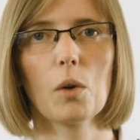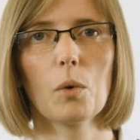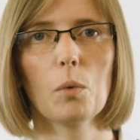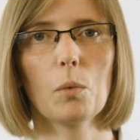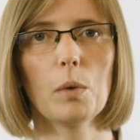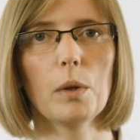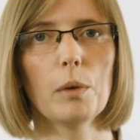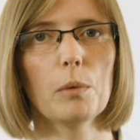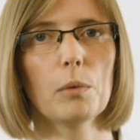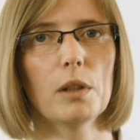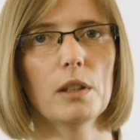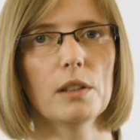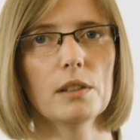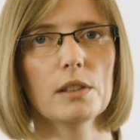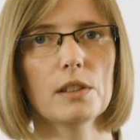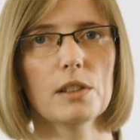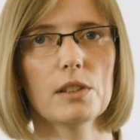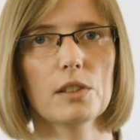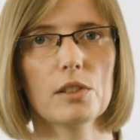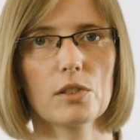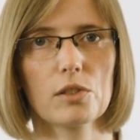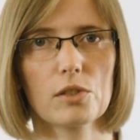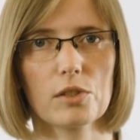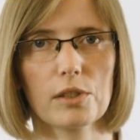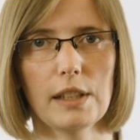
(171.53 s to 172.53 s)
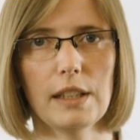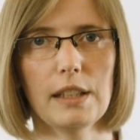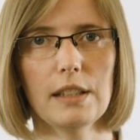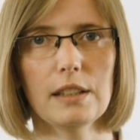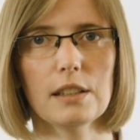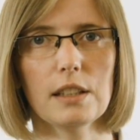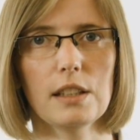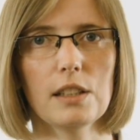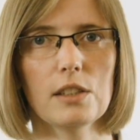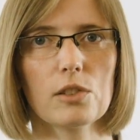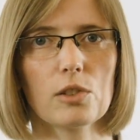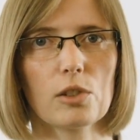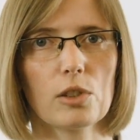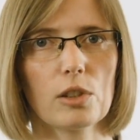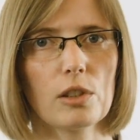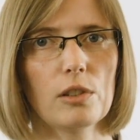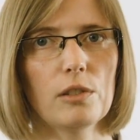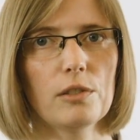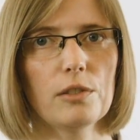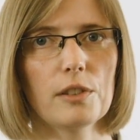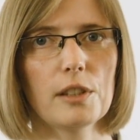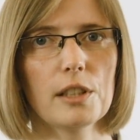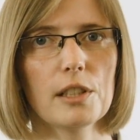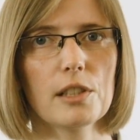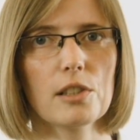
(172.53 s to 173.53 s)
We want the strains in
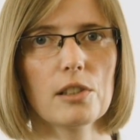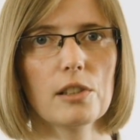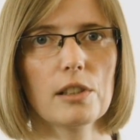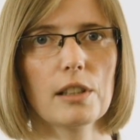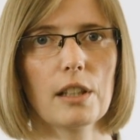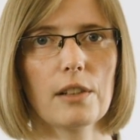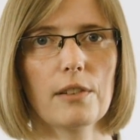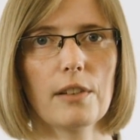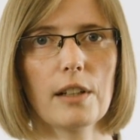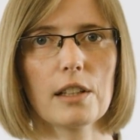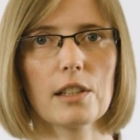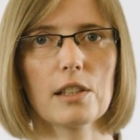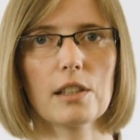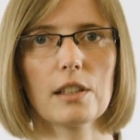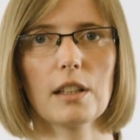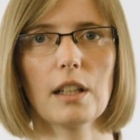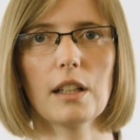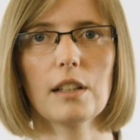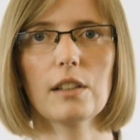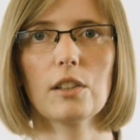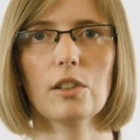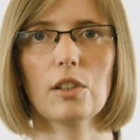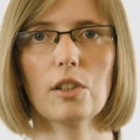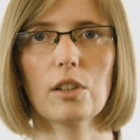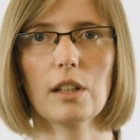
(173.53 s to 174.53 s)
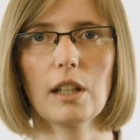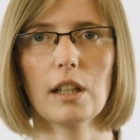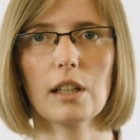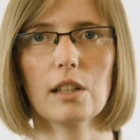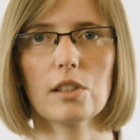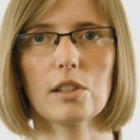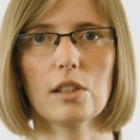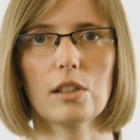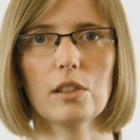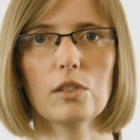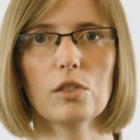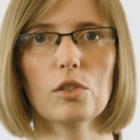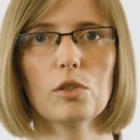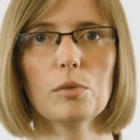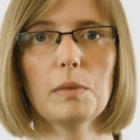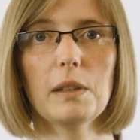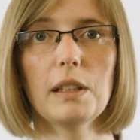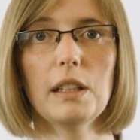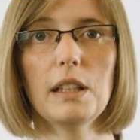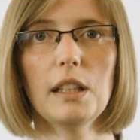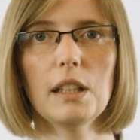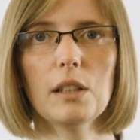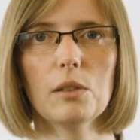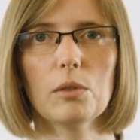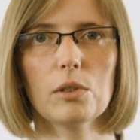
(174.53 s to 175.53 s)
circumferential direction at the connection to be
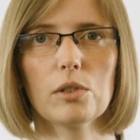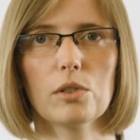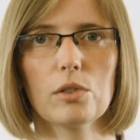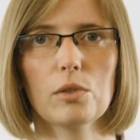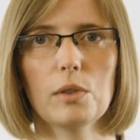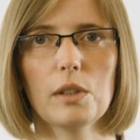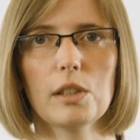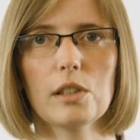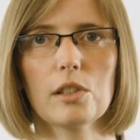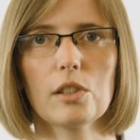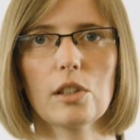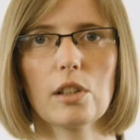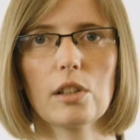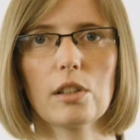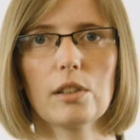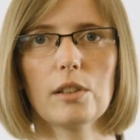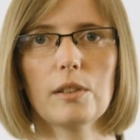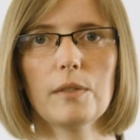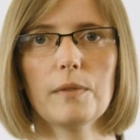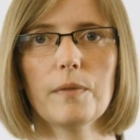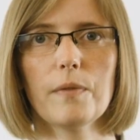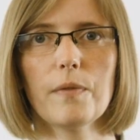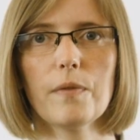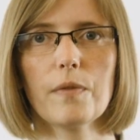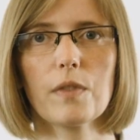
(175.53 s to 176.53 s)
equal to each other.